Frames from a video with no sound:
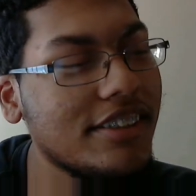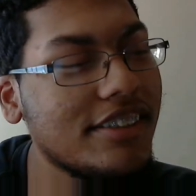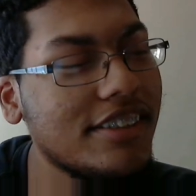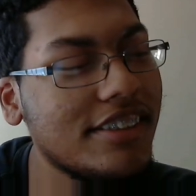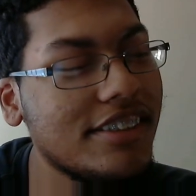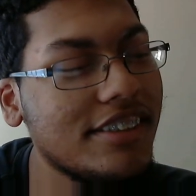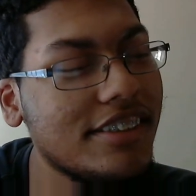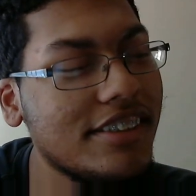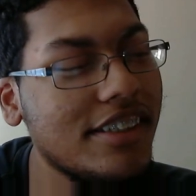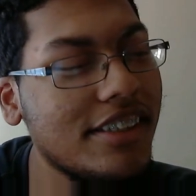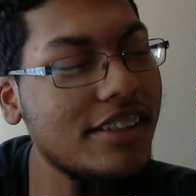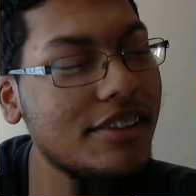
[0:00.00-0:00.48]
it
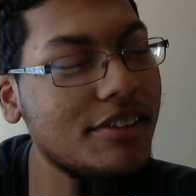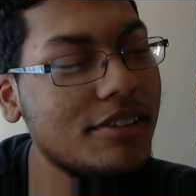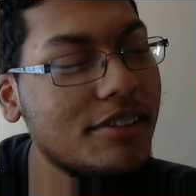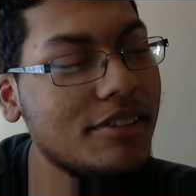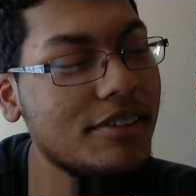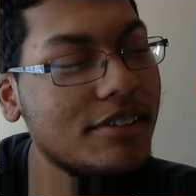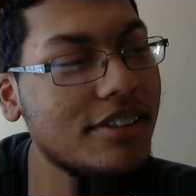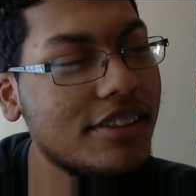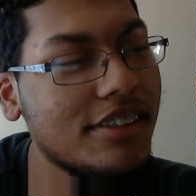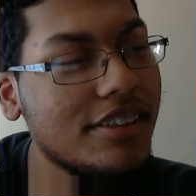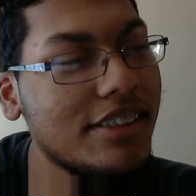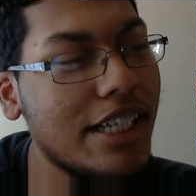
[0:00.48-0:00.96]
still
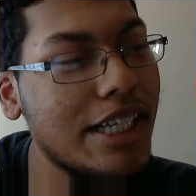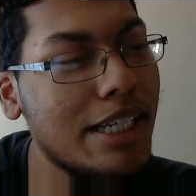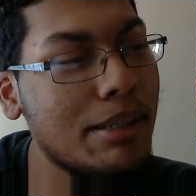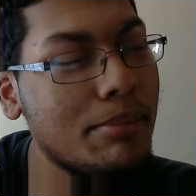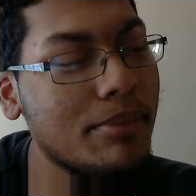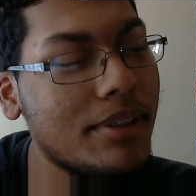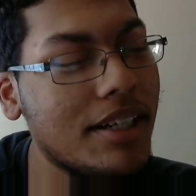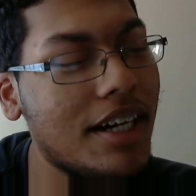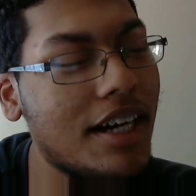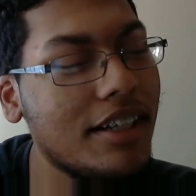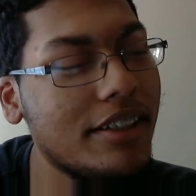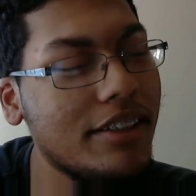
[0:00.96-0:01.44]
the same
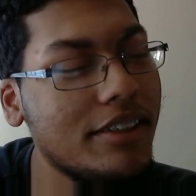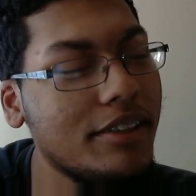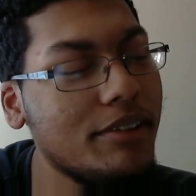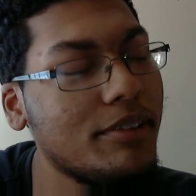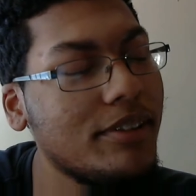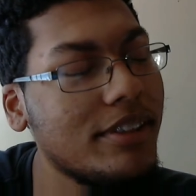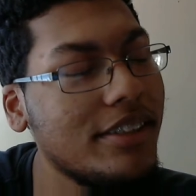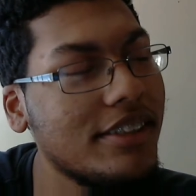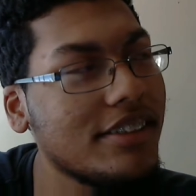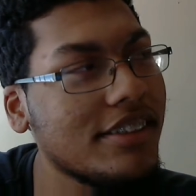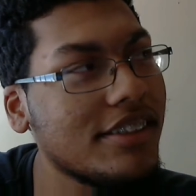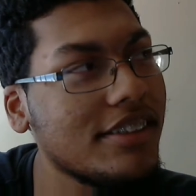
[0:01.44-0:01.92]

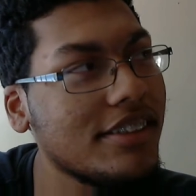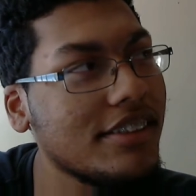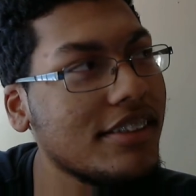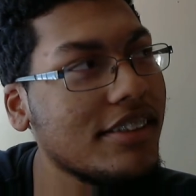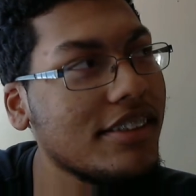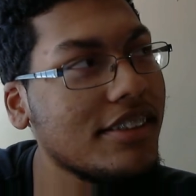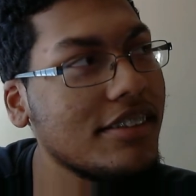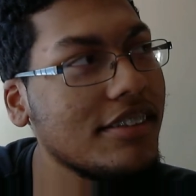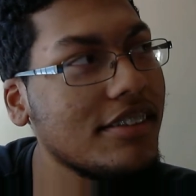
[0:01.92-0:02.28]
continuity since then?